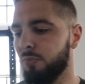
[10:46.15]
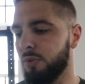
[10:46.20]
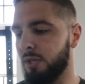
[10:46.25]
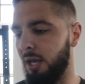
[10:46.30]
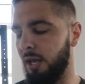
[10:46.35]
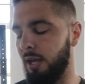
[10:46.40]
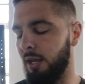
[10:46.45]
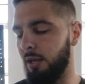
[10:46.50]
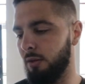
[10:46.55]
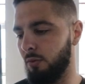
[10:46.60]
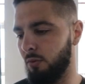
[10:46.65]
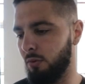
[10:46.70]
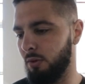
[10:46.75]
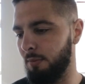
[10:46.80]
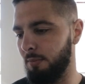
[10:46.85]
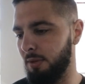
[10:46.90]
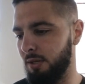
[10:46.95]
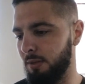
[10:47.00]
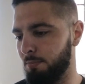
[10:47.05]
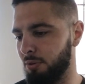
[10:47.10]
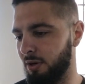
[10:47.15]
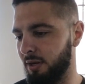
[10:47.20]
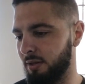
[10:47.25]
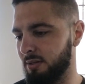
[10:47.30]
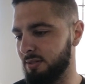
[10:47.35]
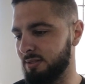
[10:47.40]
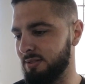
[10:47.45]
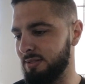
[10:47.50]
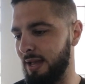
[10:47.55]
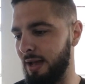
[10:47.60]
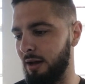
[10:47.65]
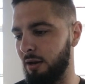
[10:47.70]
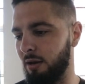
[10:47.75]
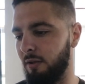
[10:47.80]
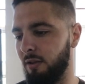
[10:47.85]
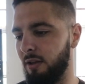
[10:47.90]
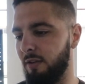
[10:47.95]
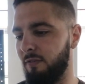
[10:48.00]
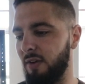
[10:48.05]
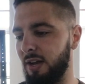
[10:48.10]
Okay, let me break this down.
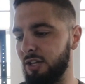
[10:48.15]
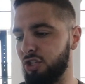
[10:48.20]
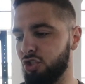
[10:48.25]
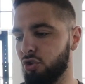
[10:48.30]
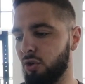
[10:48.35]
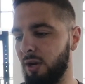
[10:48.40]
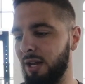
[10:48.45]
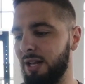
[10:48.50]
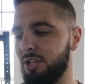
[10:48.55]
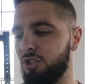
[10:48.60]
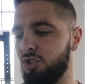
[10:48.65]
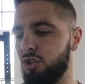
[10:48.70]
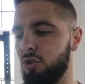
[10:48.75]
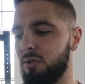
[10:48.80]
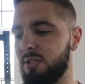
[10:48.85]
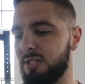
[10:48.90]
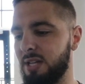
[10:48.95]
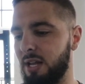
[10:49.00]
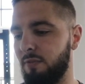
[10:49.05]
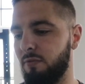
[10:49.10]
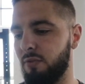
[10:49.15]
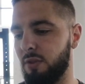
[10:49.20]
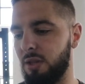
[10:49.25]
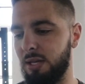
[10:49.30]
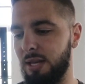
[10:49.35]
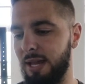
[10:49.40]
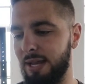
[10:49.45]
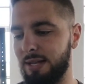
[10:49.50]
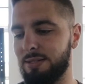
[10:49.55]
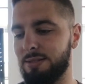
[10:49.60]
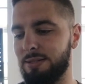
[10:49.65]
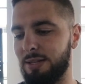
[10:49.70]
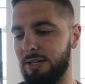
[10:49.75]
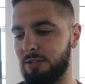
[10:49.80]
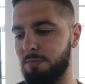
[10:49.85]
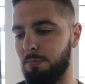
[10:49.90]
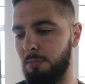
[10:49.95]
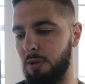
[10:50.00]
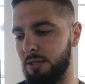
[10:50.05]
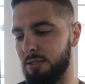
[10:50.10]
If I train, as you said, for the next
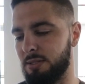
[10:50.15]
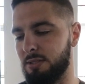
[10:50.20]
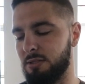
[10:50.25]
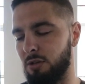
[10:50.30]
6 months,